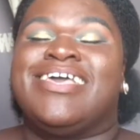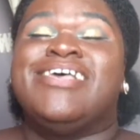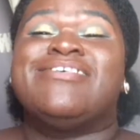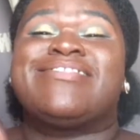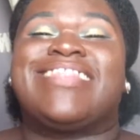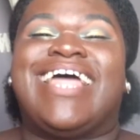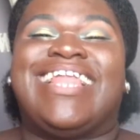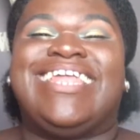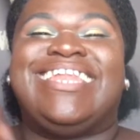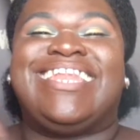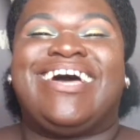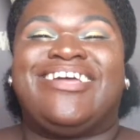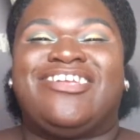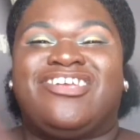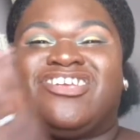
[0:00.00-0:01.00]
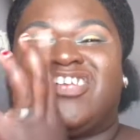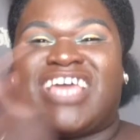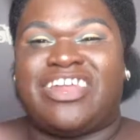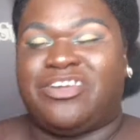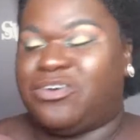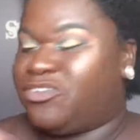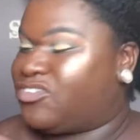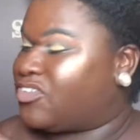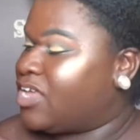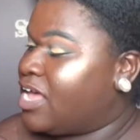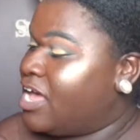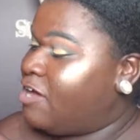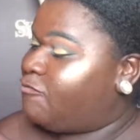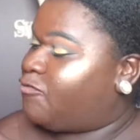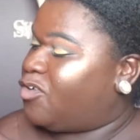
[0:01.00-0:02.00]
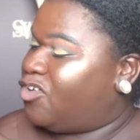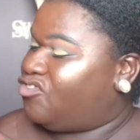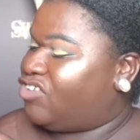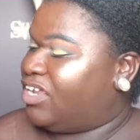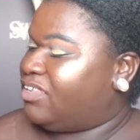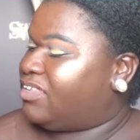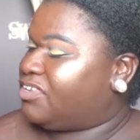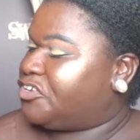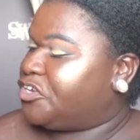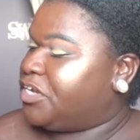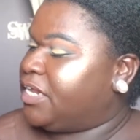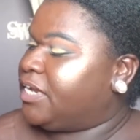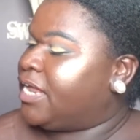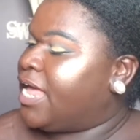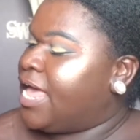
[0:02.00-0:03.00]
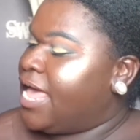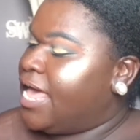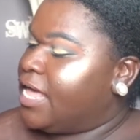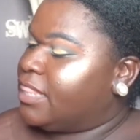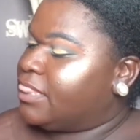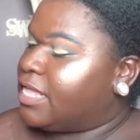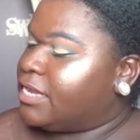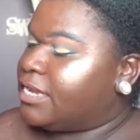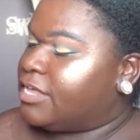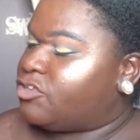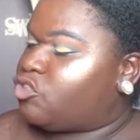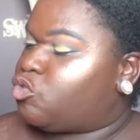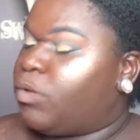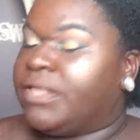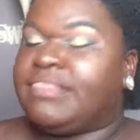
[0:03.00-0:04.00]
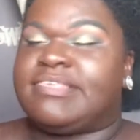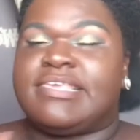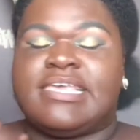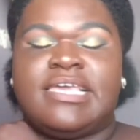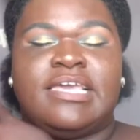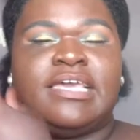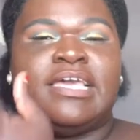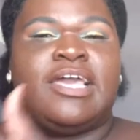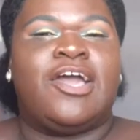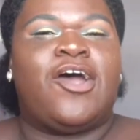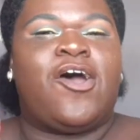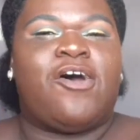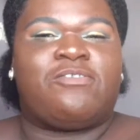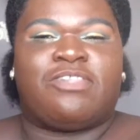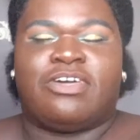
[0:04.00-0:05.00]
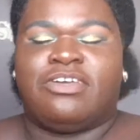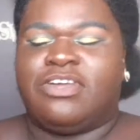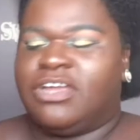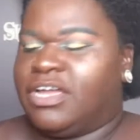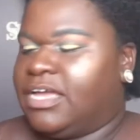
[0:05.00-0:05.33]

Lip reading: slightly larger shadows for transitioning, and then there's 20 other